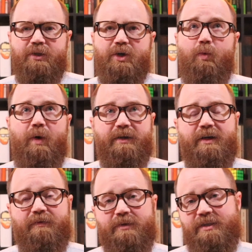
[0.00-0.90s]
So what
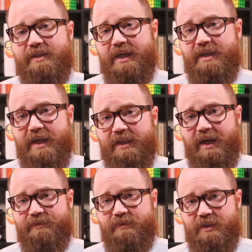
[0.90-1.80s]
governs the day-to-day
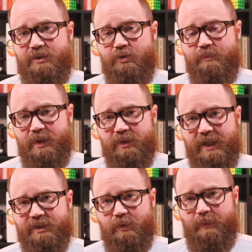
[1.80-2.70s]
lives of these new
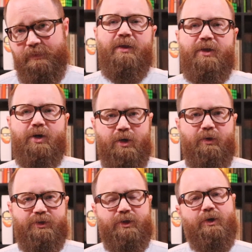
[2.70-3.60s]
middle-class women? The
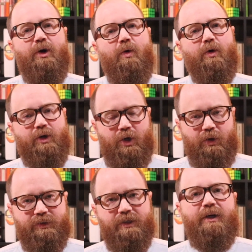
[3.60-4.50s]
culture or
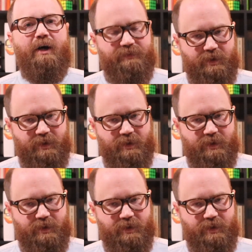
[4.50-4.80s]
cult of